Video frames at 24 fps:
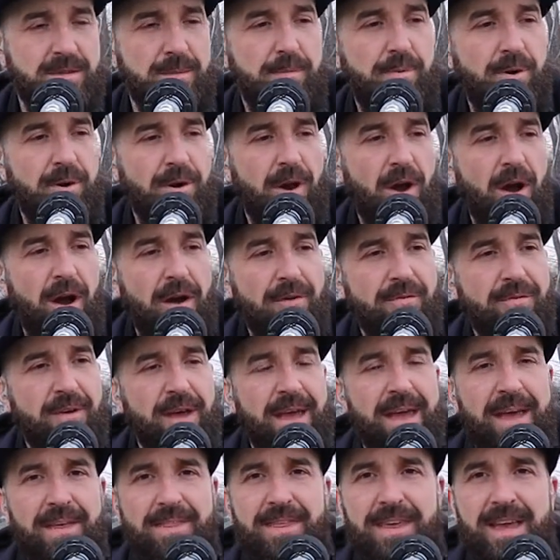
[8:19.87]
to put off
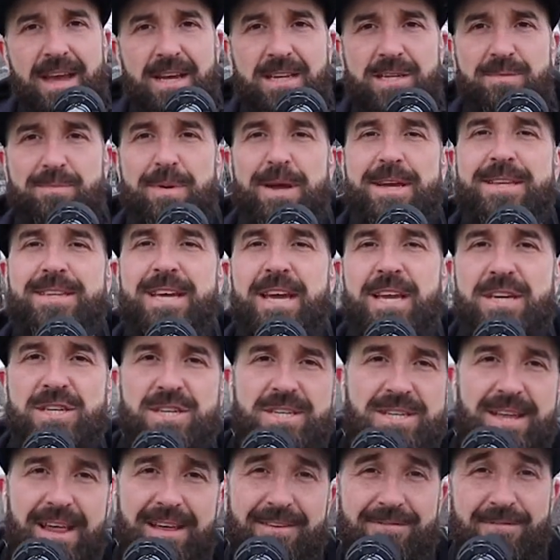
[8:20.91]
the
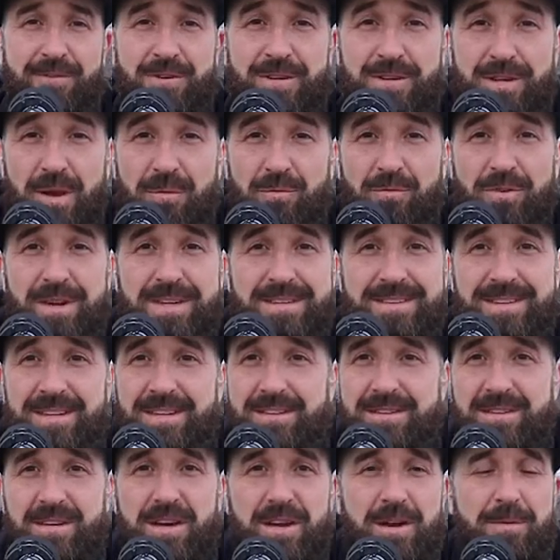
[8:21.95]
expectation that for some reason
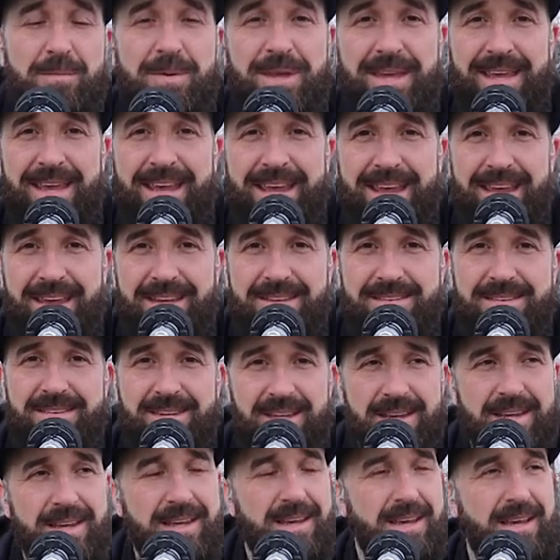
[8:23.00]
it's going to be
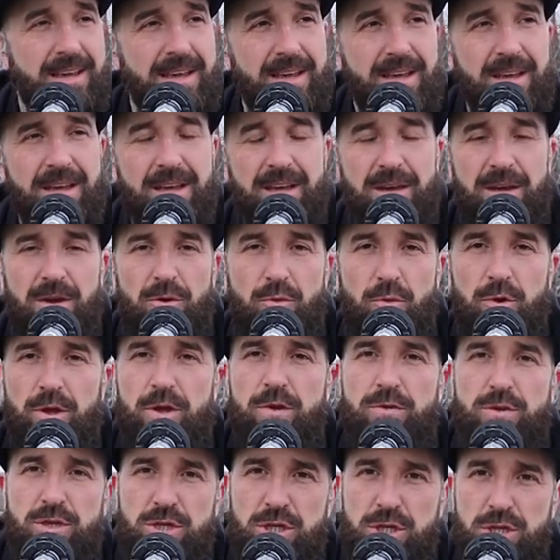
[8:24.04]
easy? Will
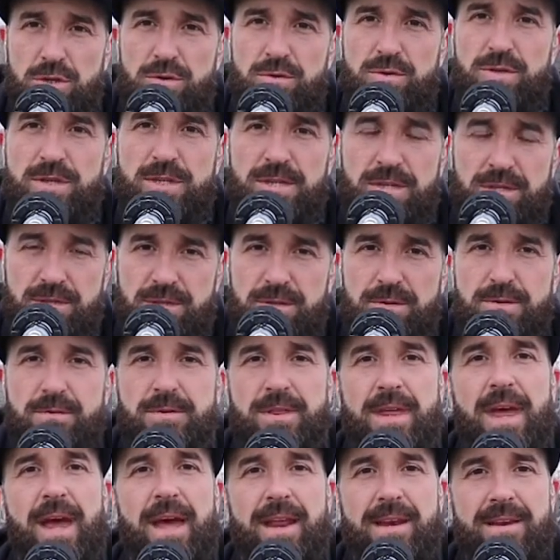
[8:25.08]
you choose to do
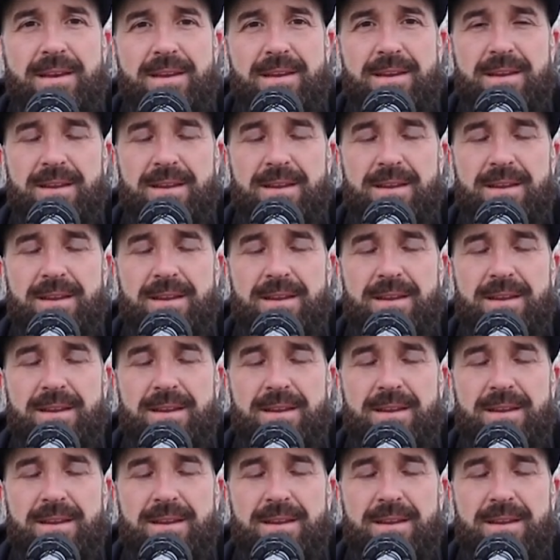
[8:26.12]
that?